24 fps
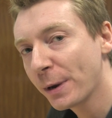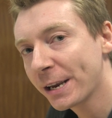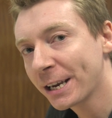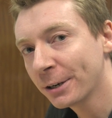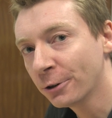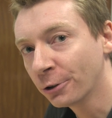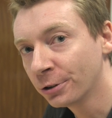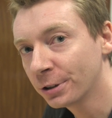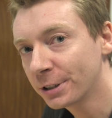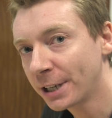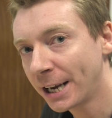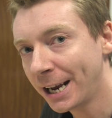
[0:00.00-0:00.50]
we can
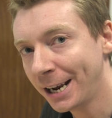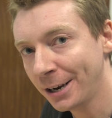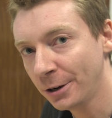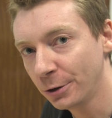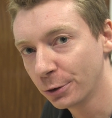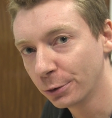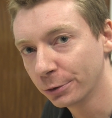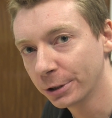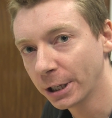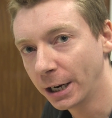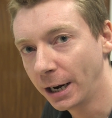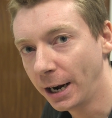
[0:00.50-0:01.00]

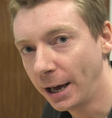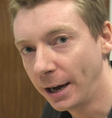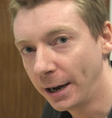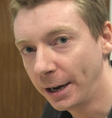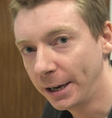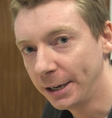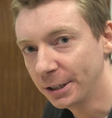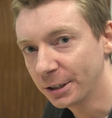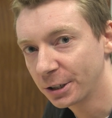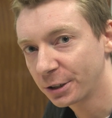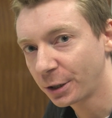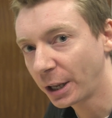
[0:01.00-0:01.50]
untangle the
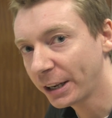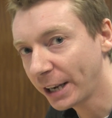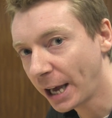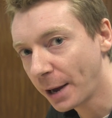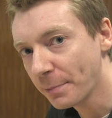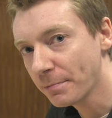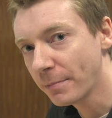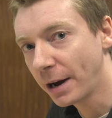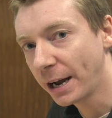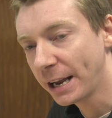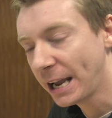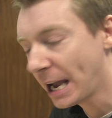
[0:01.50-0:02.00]
lines, and
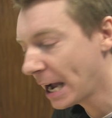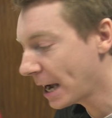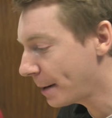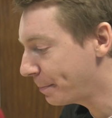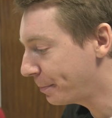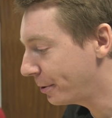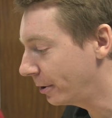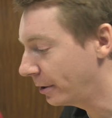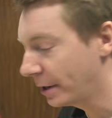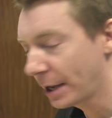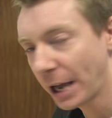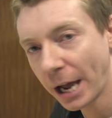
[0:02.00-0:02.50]
that might
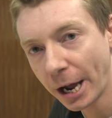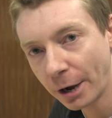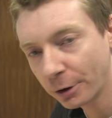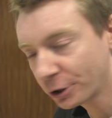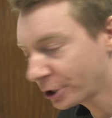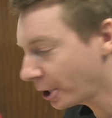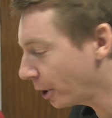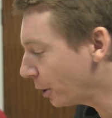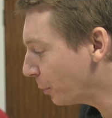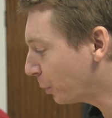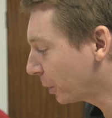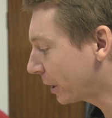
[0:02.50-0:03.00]
happen. I'll
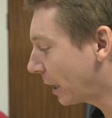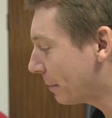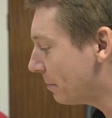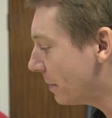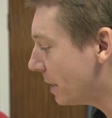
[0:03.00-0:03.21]
show you what I